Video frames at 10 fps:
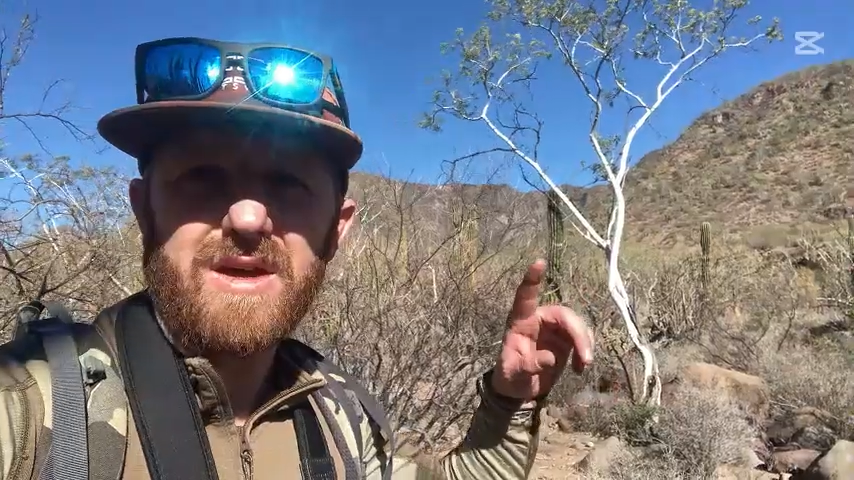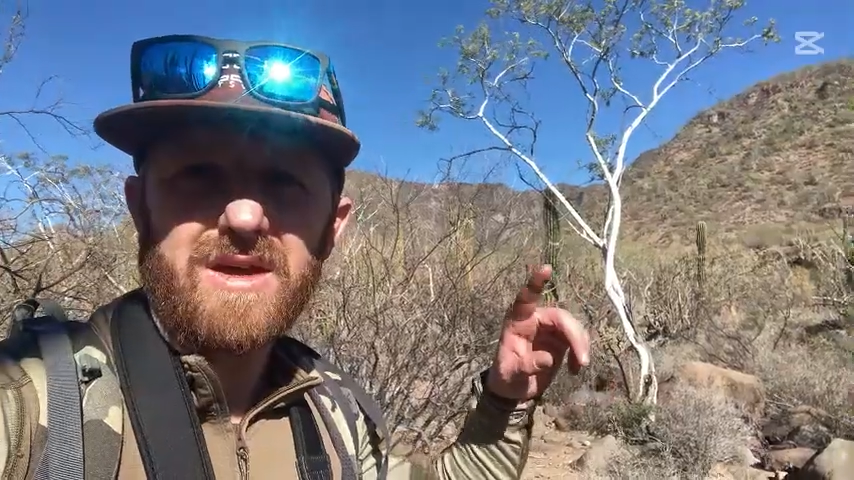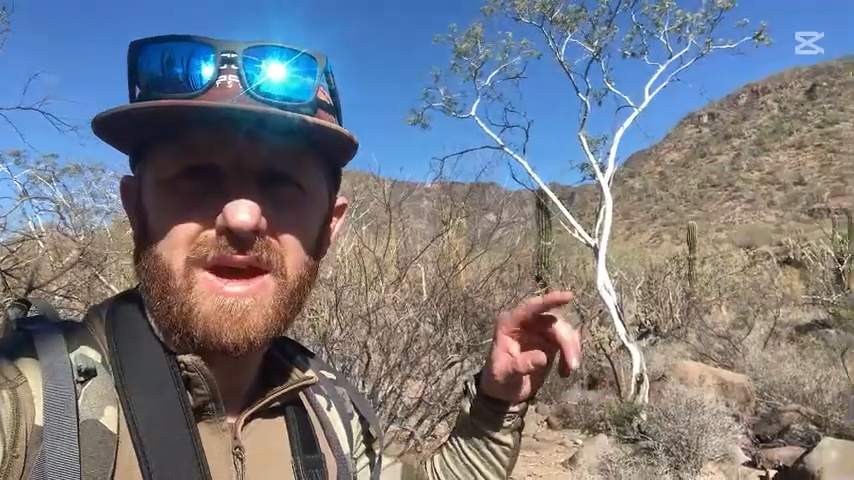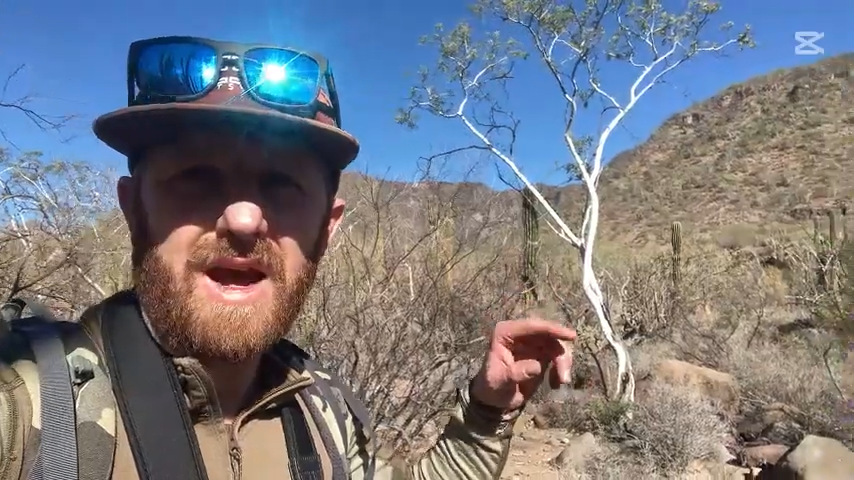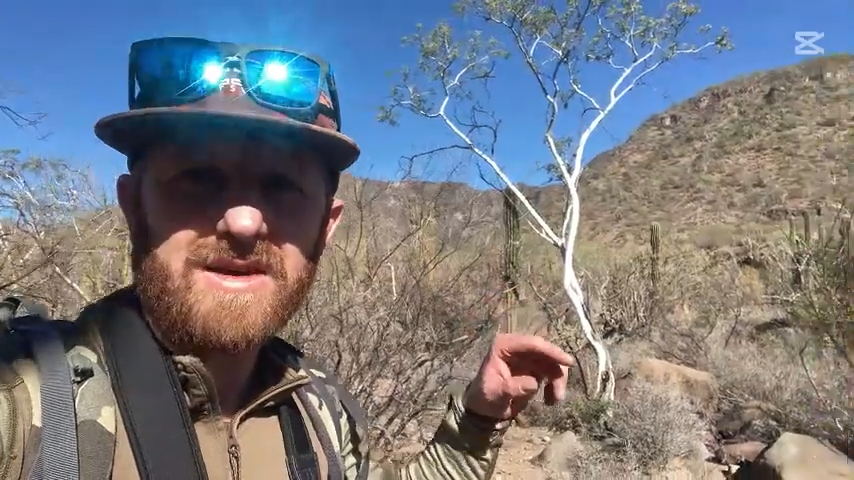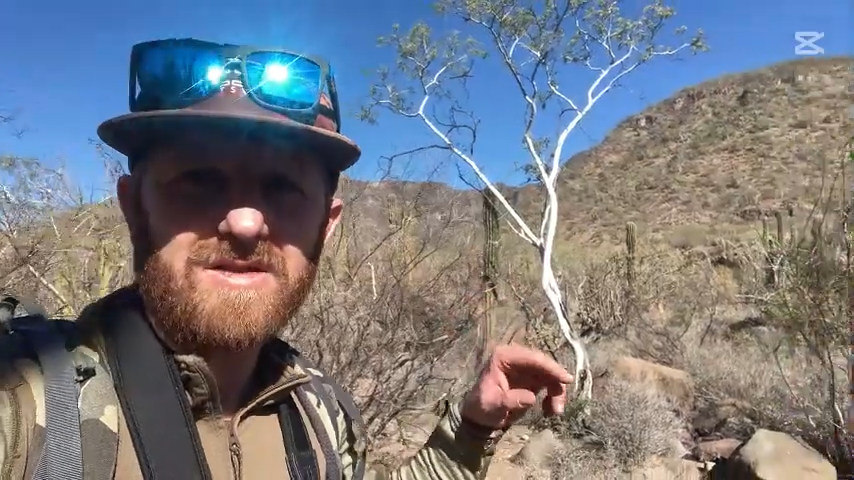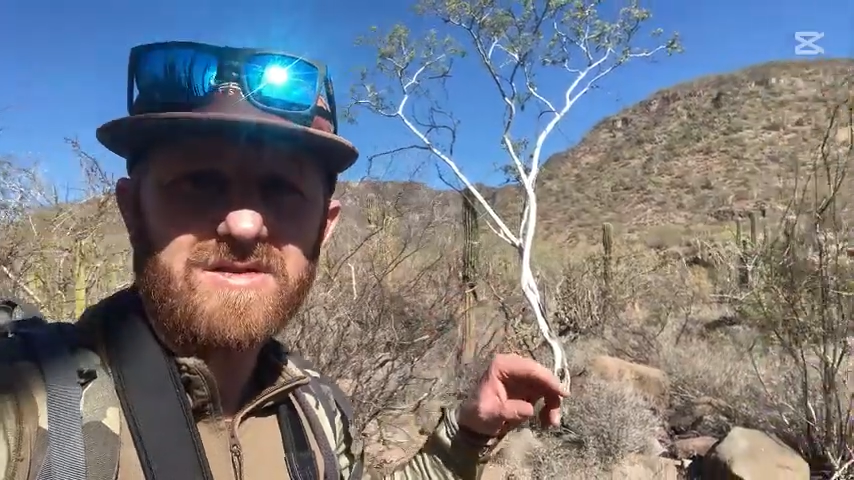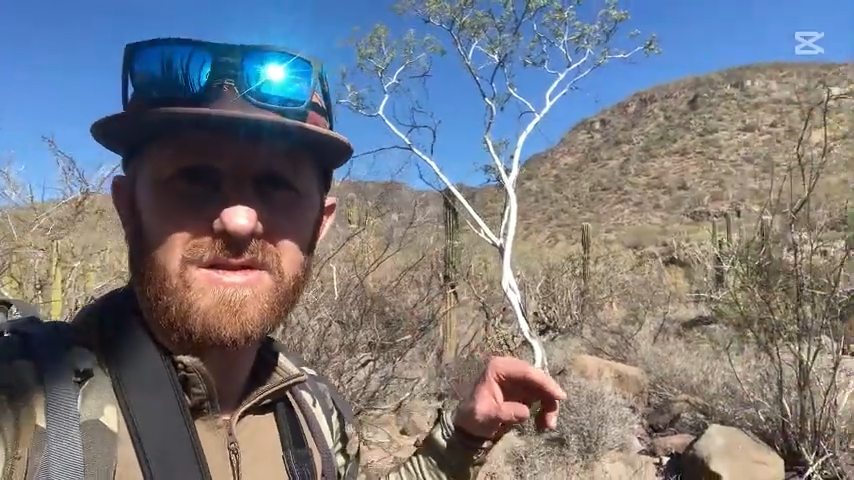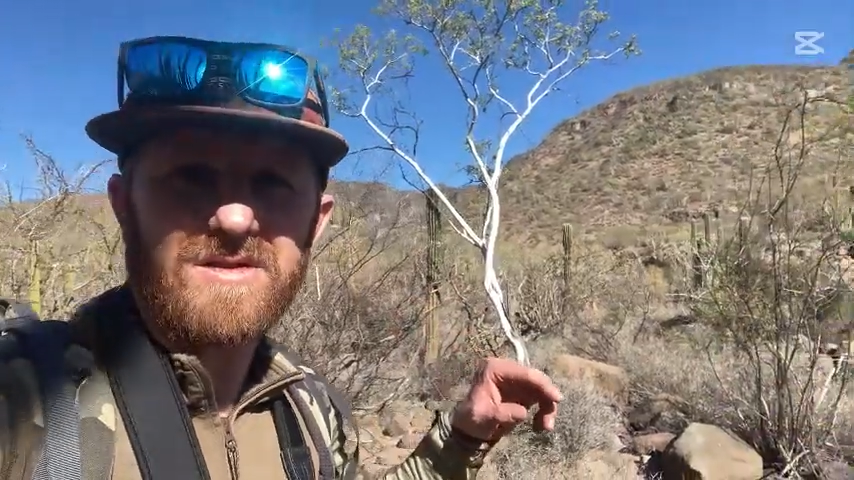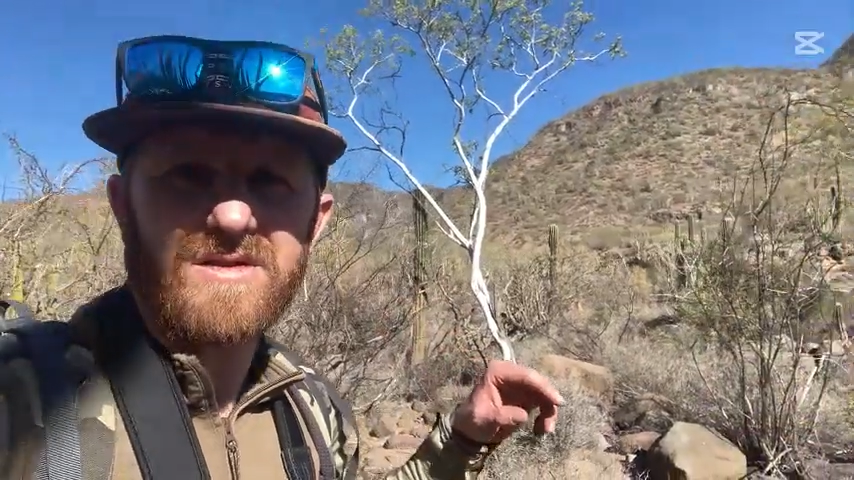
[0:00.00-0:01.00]

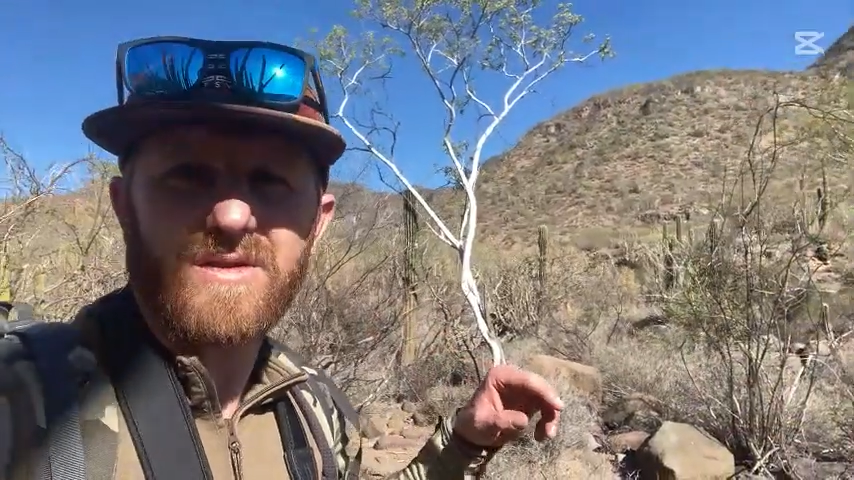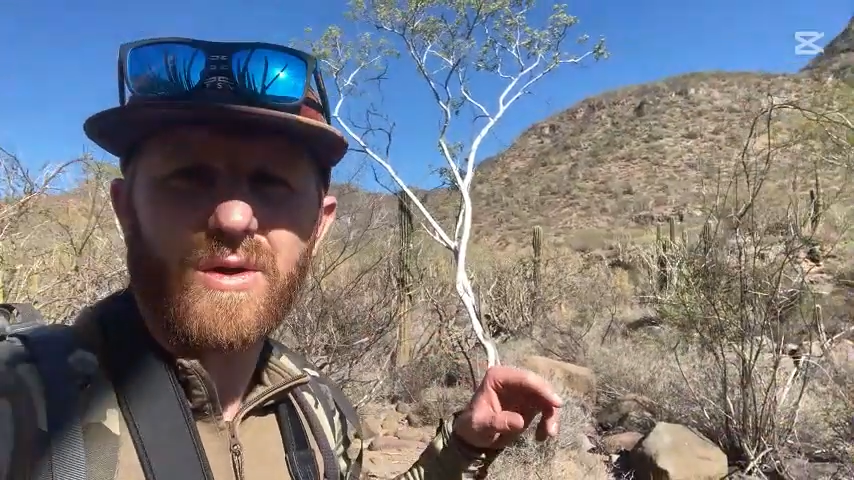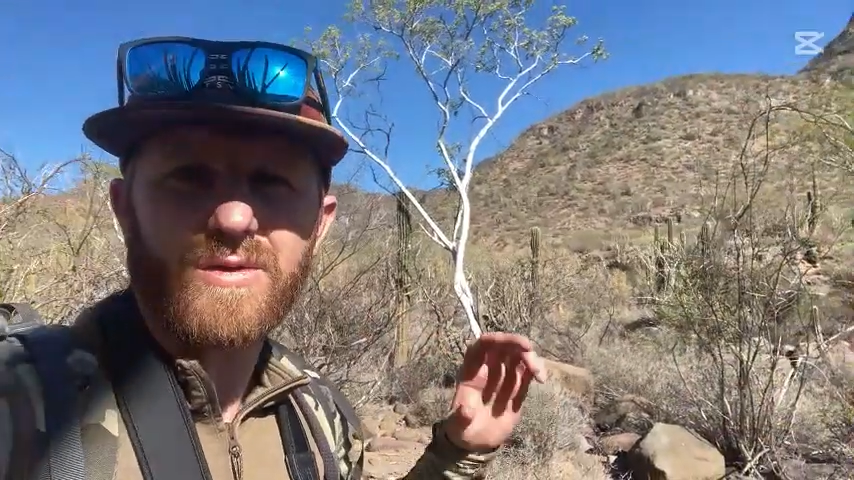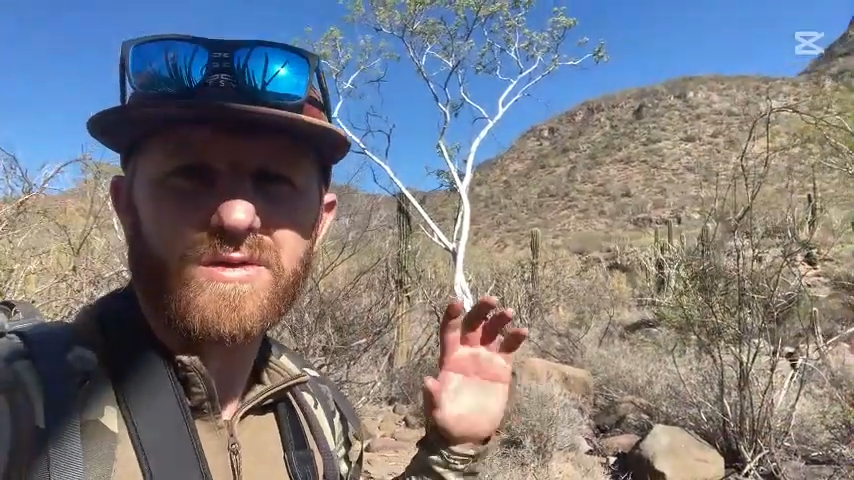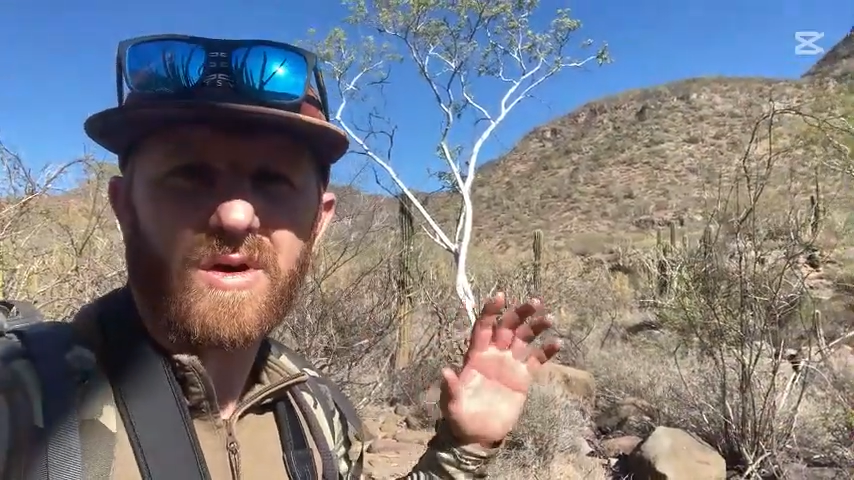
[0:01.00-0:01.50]
cactuses, those